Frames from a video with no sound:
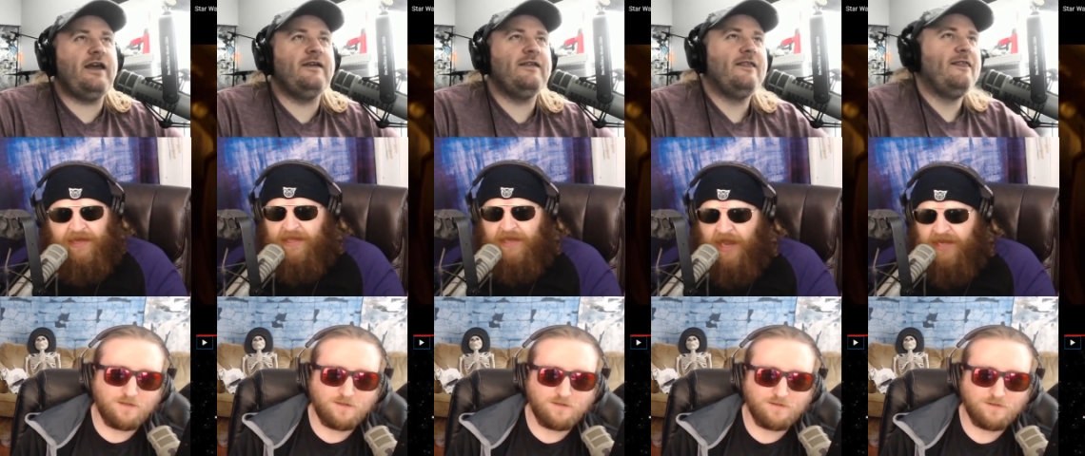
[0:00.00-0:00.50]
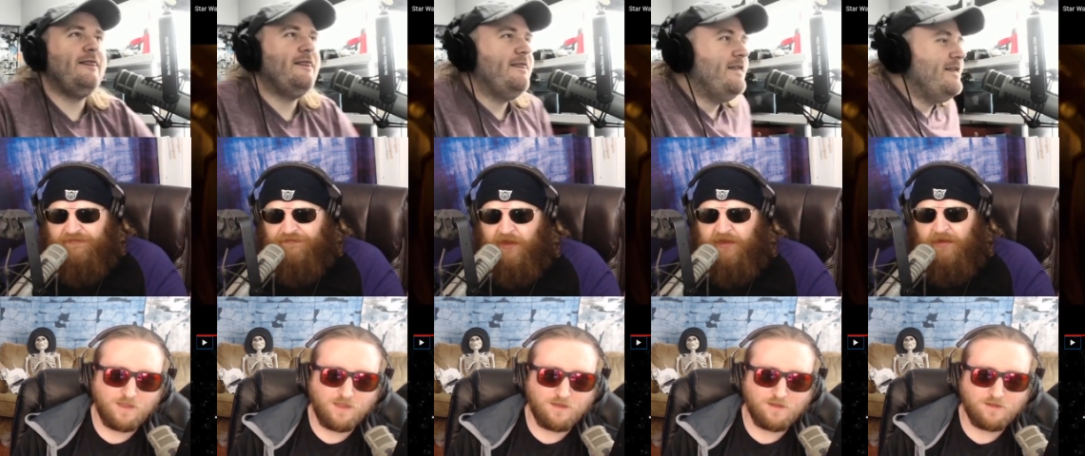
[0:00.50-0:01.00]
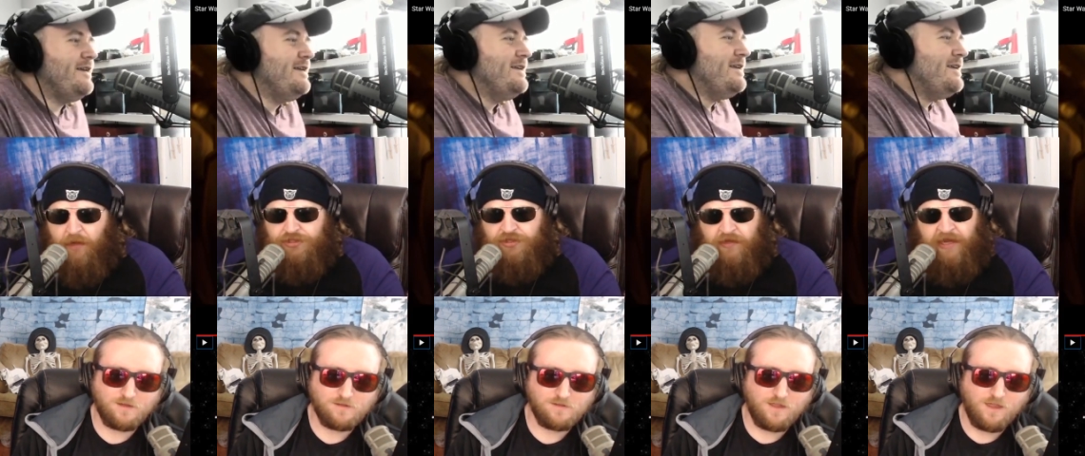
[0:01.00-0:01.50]
Speaker 1: kind of fucking
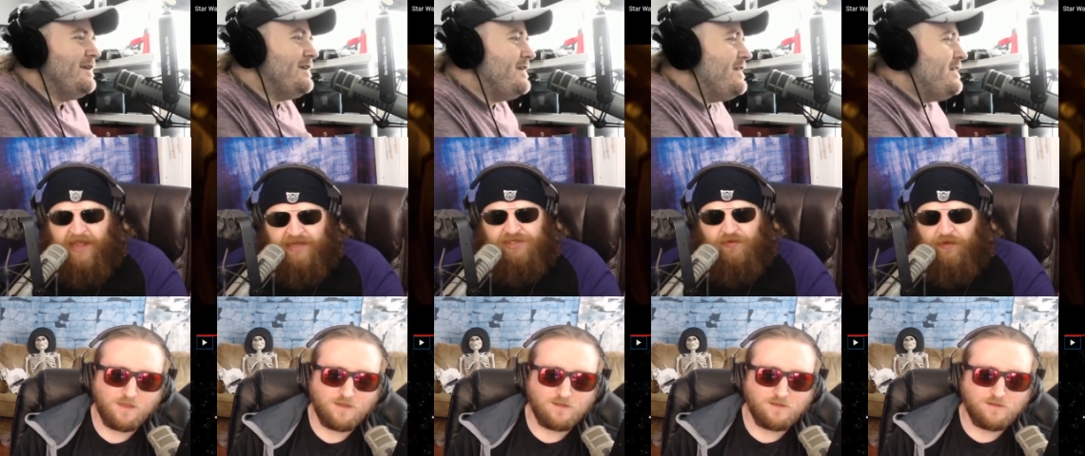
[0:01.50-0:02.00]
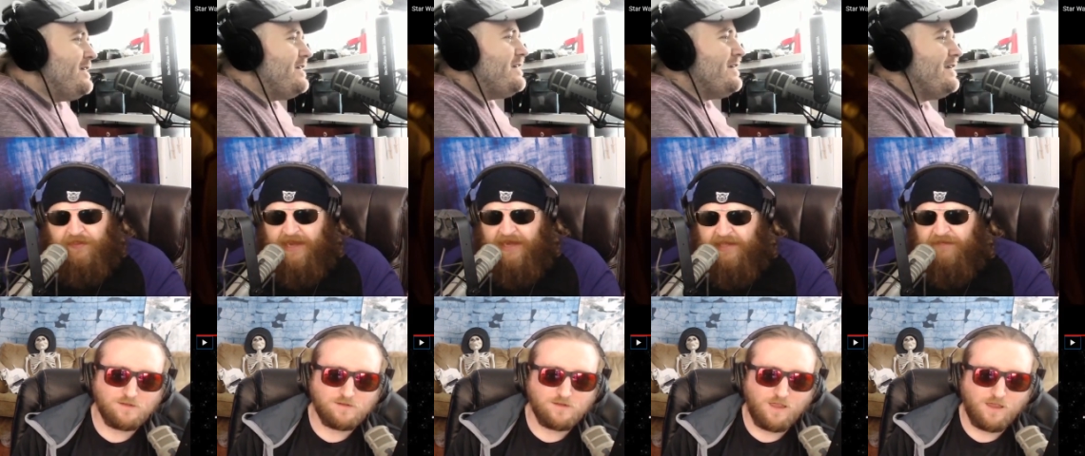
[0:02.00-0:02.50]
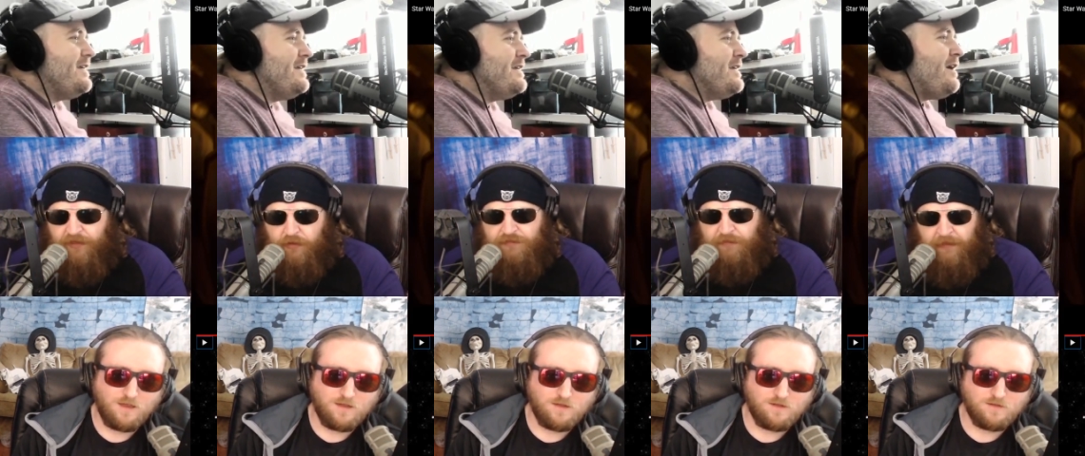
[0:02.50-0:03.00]
emotional connection with any of
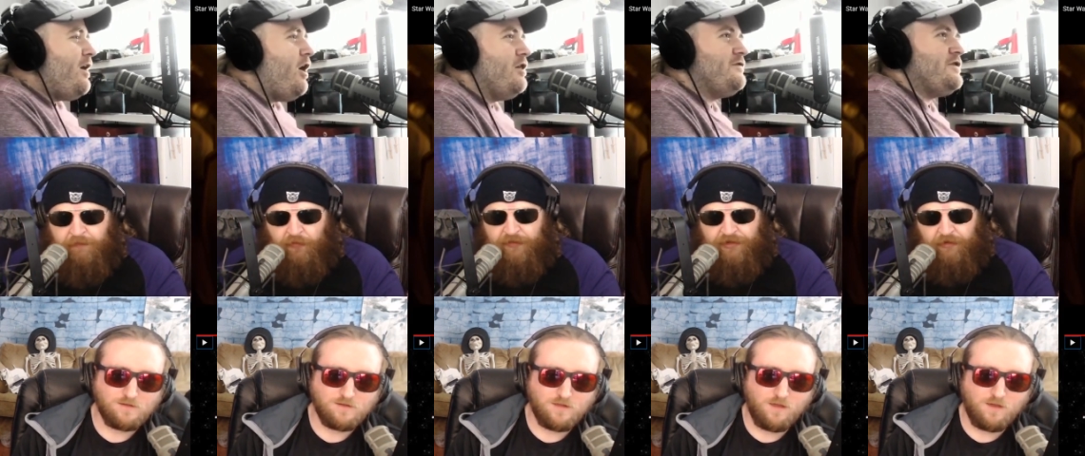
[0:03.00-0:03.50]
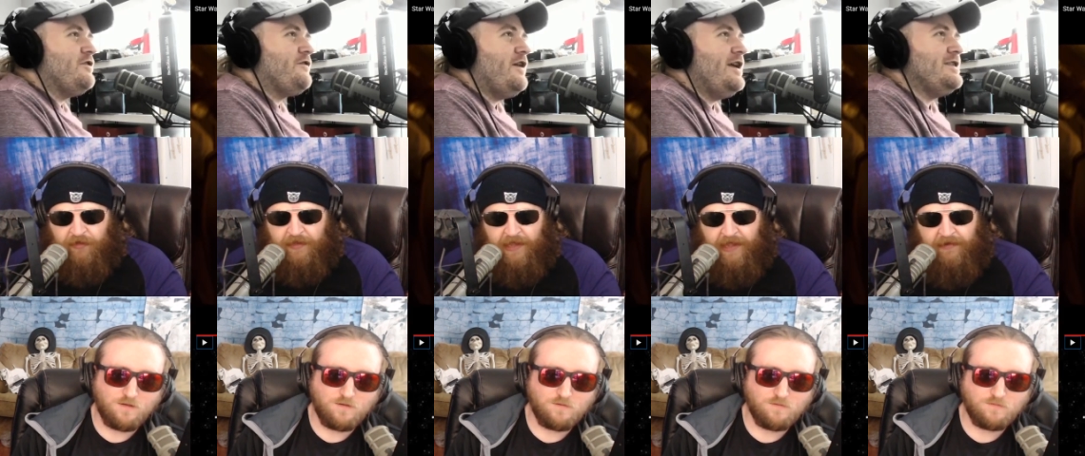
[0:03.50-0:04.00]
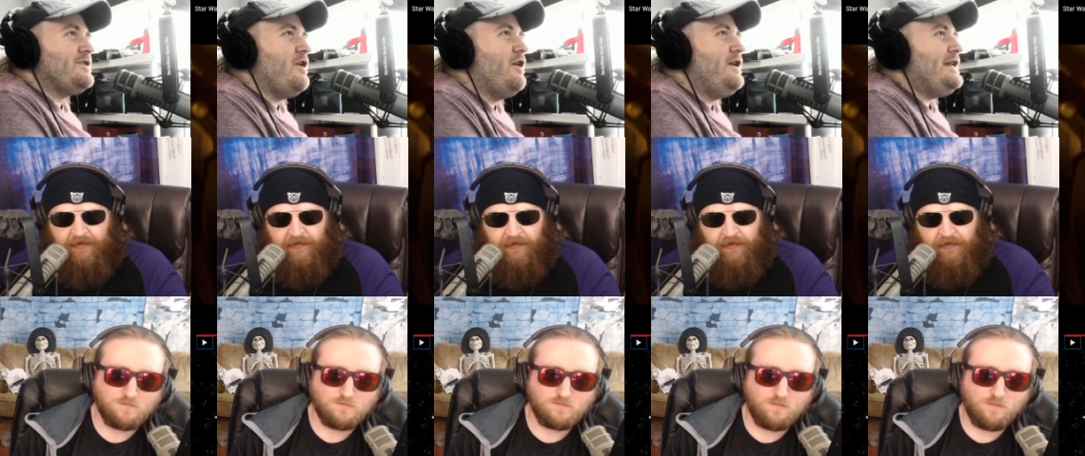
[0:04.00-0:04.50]
those people? all of your friends at?
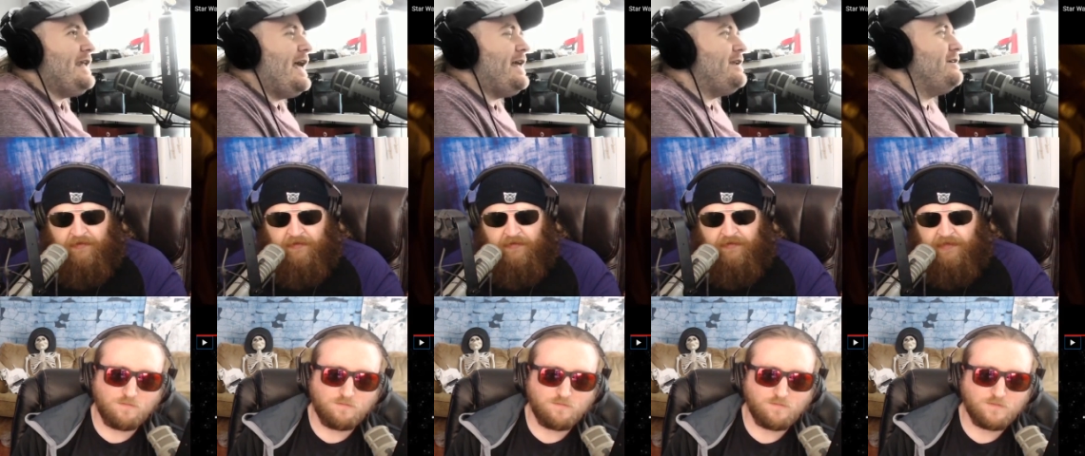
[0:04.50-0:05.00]
are already dead.